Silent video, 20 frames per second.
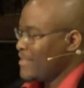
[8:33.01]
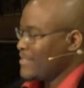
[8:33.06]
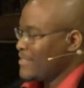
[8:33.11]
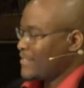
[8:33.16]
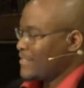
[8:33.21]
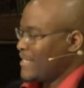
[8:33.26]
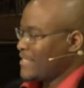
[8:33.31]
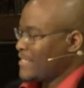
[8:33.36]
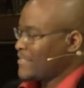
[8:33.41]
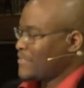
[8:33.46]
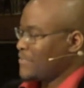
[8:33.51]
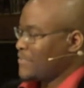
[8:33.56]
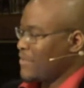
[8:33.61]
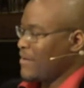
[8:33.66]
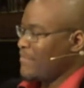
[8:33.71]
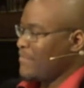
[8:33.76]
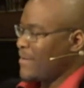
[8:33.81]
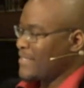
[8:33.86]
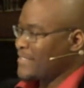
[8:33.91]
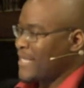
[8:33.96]
So let's
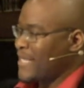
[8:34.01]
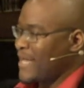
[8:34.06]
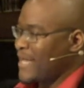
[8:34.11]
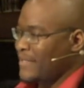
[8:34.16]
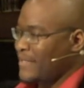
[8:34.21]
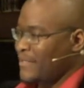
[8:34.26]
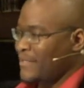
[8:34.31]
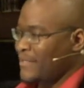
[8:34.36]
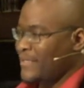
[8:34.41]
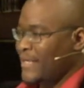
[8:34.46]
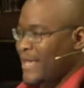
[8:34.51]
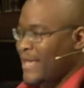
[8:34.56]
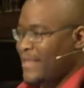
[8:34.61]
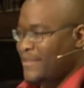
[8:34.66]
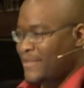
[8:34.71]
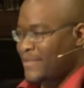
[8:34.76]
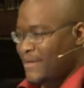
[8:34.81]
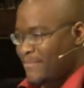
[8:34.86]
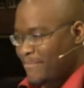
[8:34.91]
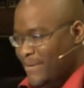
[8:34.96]
start by taking a look
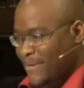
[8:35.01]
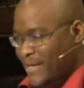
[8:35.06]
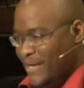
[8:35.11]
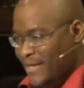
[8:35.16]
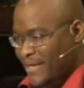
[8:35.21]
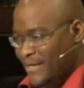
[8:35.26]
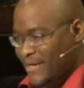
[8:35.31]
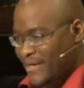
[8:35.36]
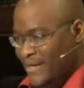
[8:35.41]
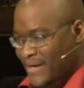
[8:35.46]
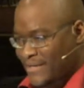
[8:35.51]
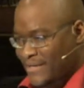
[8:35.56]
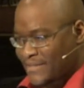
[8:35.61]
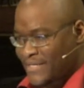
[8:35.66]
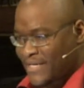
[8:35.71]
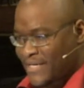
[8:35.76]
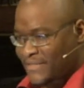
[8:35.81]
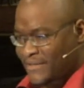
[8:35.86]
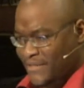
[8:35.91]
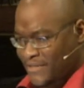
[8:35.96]
at the immediate
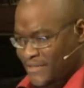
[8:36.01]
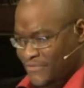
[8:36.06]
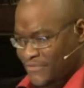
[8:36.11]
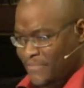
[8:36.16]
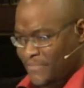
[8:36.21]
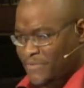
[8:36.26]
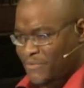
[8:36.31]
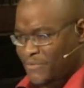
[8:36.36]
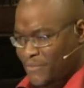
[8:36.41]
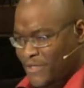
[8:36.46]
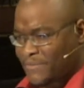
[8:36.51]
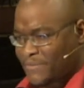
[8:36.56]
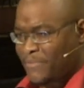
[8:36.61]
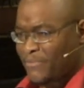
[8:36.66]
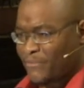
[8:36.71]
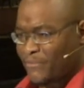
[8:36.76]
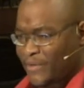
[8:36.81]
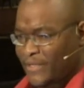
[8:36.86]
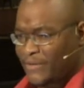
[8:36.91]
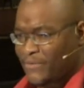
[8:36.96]
context of this scripture, what's
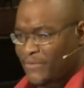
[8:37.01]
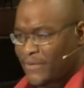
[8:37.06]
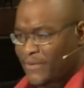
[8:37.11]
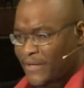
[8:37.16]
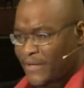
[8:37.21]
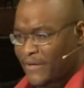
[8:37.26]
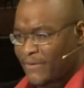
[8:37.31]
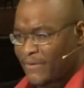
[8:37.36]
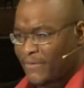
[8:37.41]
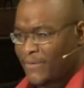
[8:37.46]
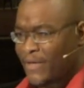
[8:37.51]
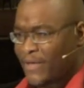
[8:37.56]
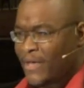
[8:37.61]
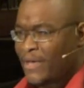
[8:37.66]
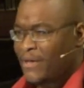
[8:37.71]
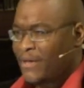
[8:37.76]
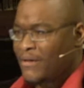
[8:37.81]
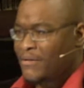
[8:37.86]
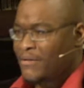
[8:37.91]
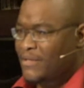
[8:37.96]
been really going on.
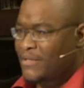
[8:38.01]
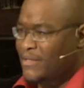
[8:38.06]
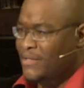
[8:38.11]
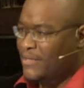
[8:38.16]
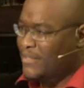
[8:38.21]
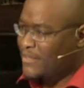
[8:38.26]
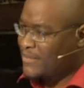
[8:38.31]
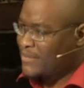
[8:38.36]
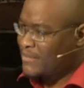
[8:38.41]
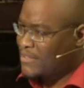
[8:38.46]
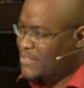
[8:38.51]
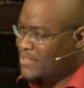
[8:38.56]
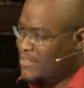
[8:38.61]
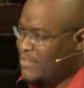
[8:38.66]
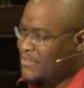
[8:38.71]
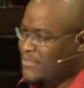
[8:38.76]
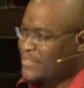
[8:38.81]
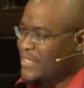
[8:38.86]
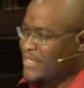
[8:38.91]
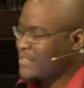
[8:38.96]
The, the, the
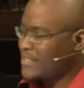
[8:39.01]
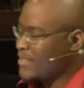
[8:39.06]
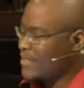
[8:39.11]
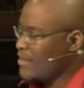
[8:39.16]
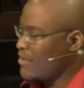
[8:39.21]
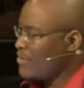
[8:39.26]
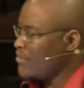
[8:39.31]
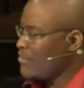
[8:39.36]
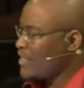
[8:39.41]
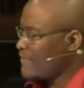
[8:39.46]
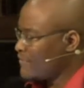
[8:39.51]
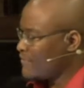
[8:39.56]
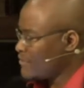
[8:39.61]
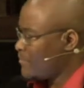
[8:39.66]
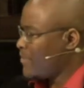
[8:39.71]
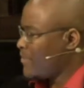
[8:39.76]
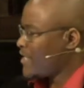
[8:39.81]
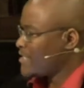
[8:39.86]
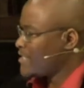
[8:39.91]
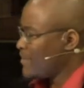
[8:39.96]
church as a whole, every
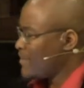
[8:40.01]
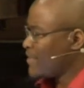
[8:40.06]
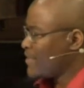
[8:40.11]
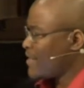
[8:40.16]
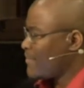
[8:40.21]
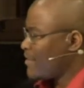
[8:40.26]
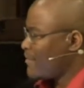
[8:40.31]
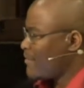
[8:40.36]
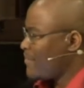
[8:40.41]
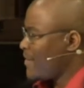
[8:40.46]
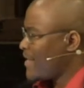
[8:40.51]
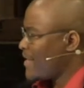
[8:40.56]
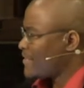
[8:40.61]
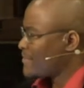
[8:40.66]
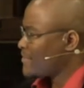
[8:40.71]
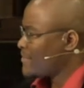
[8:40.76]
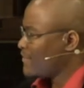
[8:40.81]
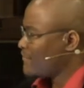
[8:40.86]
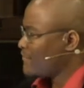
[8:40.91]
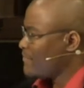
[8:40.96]
speaker that's been coming to the
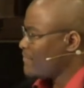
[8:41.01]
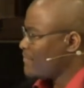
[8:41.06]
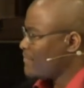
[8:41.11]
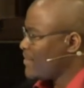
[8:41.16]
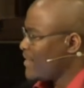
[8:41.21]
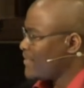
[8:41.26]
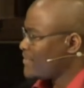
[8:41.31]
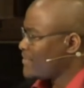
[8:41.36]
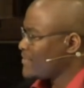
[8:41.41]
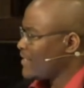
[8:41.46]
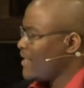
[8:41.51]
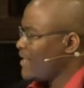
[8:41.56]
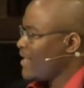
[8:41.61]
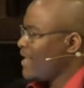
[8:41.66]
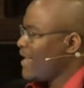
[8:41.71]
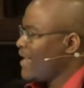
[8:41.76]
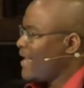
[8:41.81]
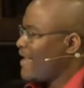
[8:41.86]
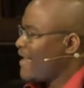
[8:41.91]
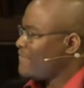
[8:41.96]
past several months,
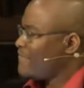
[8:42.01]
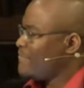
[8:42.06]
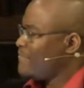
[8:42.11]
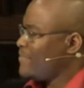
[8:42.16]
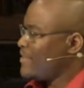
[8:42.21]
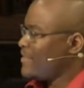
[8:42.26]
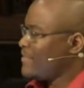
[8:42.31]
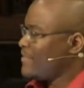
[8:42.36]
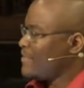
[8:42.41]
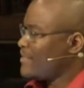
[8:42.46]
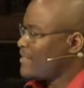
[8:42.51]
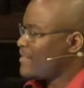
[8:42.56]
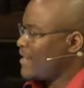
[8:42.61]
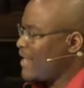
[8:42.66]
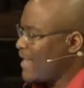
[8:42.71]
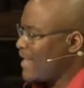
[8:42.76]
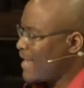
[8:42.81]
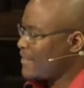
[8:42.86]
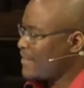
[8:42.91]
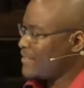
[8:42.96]
have been
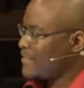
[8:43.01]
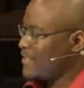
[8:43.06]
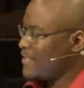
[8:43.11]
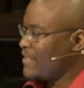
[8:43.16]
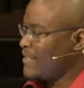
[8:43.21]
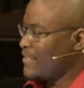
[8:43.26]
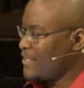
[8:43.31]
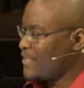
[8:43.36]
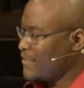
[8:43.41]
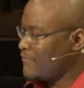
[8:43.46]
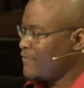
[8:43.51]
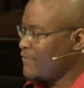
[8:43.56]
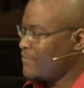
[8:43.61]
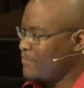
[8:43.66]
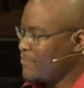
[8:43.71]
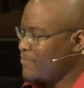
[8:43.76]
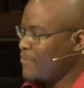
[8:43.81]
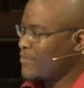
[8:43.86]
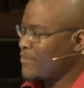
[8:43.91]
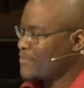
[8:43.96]
handling
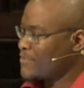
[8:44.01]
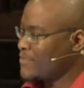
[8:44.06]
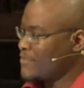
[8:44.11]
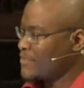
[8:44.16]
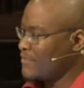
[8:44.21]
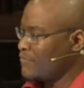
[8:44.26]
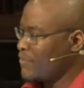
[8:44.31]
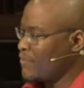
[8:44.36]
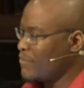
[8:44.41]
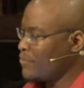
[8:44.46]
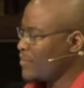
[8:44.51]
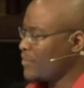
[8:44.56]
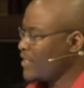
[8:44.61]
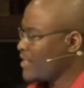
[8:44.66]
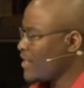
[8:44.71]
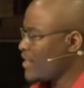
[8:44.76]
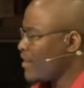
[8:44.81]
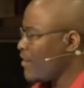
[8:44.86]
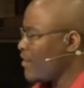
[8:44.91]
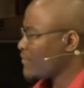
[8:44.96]
different portions of what we
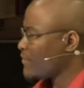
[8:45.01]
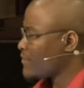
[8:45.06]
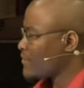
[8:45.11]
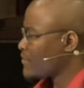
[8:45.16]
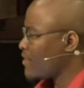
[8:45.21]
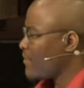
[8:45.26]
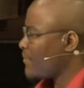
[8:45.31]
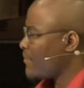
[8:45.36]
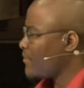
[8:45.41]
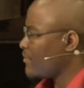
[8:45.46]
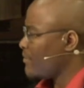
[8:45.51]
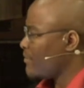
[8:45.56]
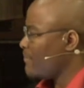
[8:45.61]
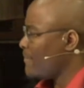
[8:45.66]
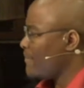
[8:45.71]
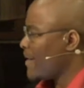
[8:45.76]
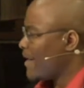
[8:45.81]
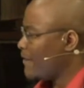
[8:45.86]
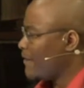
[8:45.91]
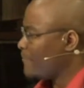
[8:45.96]
call the Sermon on the
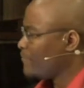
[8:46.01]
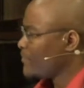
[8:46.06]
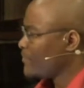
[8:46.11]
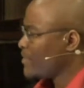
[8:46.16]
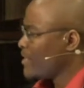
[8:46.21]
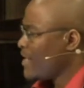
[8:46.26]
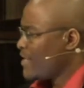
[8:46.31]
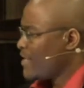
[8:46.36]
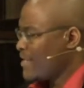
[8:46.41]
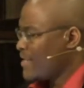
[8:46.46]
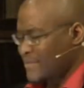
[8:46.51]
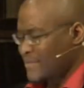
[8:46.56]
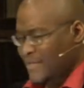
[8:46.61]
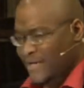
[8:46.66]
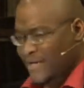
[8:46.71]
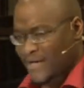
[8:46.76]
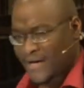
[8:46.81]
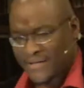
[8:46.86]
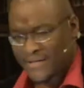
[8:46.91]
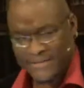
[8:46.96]
Mount. And there's a
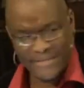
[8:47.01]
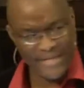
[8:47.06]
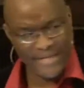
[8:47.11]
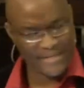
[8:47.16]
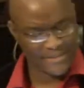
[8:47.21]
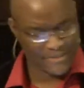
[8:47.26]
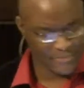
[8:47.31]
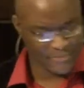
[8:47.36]
context